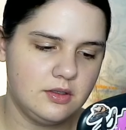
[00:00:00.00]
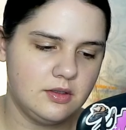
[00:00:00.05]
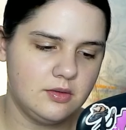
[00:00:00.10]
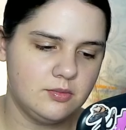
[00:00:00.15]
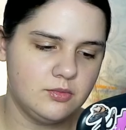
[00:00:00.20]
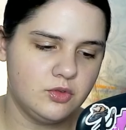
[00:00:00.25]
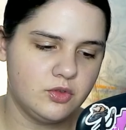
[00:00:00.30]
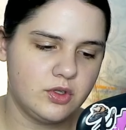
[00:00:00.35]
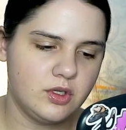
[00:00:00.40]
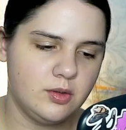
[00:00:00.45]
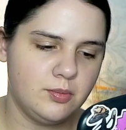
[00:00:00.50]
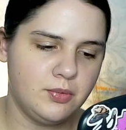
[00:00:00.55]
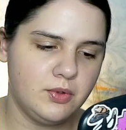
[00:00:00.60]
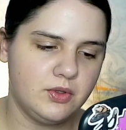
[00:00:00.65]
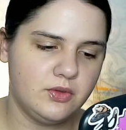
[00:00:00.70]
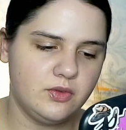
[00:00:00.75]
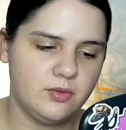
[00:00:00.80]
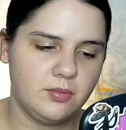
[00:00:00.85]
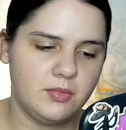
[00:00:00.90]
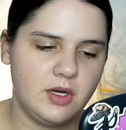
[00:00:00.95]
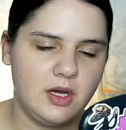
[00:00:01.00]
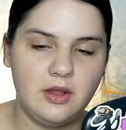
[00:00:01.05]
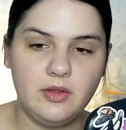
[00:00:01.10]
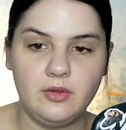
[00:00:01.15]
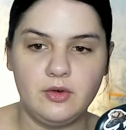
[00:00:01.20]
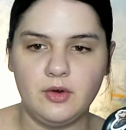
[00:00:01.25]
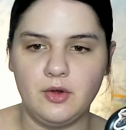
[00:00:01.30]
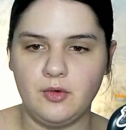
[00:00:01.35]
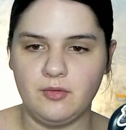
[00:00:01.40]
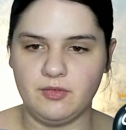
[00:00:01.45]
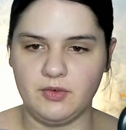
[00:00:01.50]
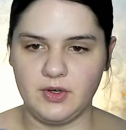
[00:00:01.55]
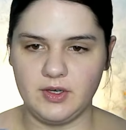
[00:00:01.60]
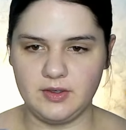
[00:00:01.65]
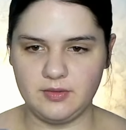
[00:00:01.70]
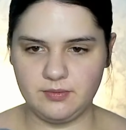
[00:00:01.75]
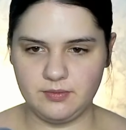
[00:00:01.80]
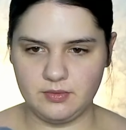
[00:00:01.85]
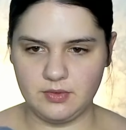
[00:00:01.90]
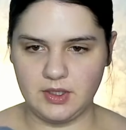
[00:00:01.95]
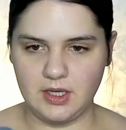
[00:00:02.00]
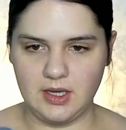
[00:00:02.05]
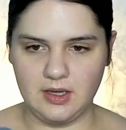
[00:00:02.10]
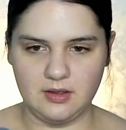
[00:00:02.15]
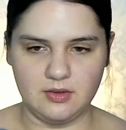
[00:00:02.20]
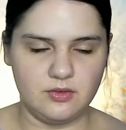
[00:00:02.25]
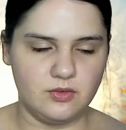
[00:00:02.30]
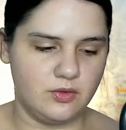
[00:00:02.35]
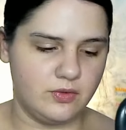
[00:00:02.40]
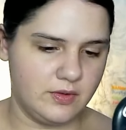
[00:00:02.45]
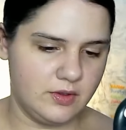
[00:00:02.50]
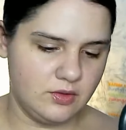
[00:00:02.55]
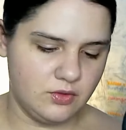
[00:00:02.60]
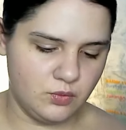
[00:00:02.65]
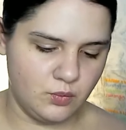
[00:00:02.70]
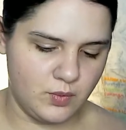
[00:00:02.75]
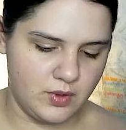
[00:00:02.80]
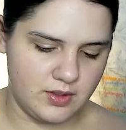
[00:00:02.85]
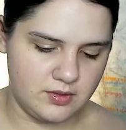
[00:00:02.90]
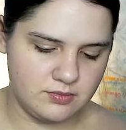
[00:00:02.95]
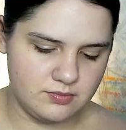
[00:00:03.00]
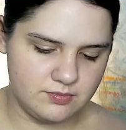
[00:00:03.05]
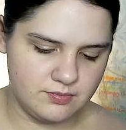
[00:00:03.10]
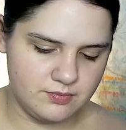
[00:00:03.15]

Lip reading: just gonna put some color over it. Okay, so there's one.